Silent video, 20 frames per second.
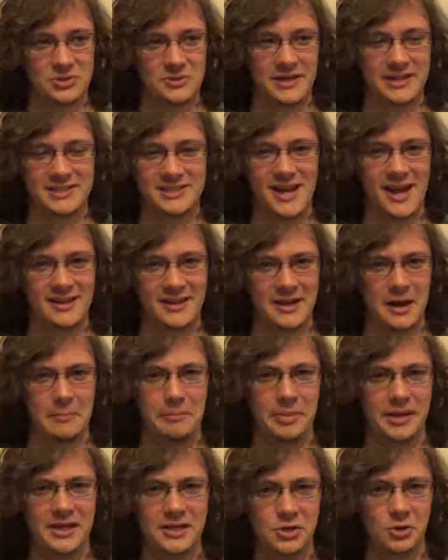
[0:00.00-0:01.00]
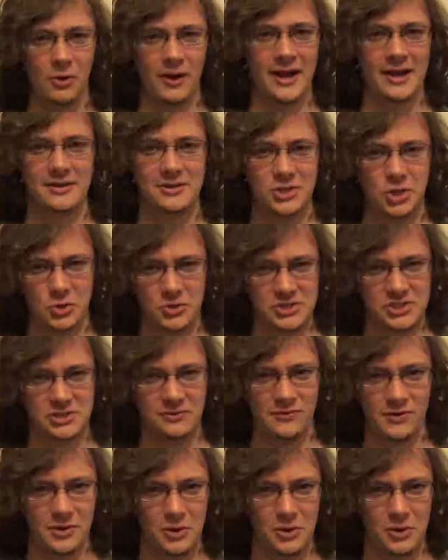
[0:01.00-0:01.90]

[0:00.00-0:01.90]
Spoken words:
It's not like a big, grand Christopher